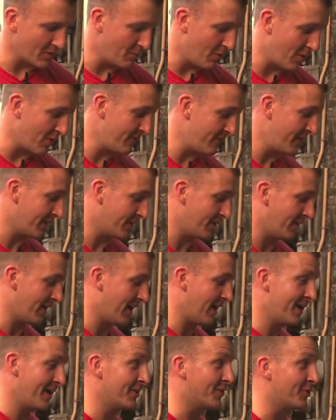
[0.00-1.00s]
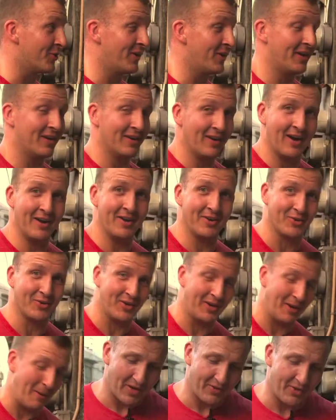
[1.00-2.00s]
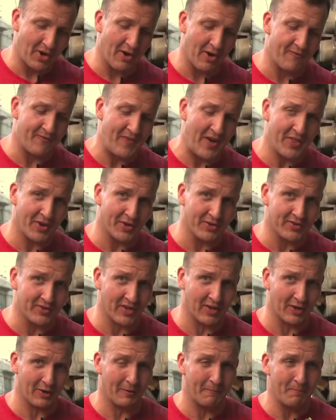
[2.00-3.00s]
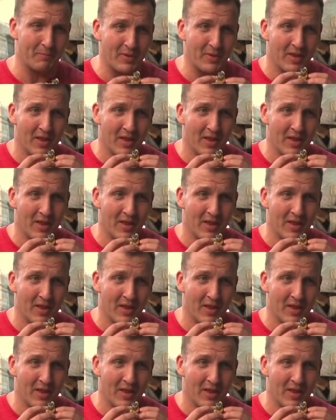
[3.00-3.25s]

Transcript: More vinegar. I agree. I agree. There are feathers here.